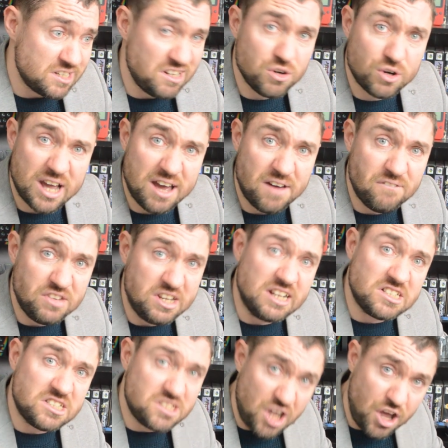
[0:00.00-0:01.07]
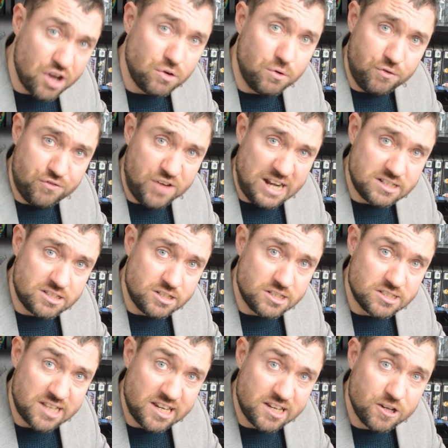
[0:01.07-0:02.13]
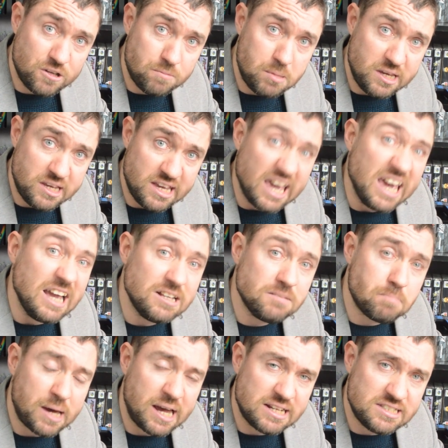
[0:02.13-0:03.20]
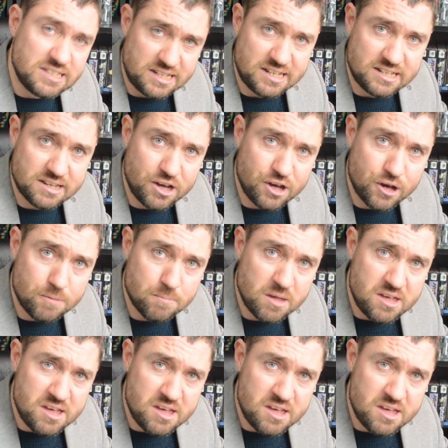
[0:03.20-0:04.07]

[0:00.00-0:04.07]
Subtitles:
look at the external factors that could be impacting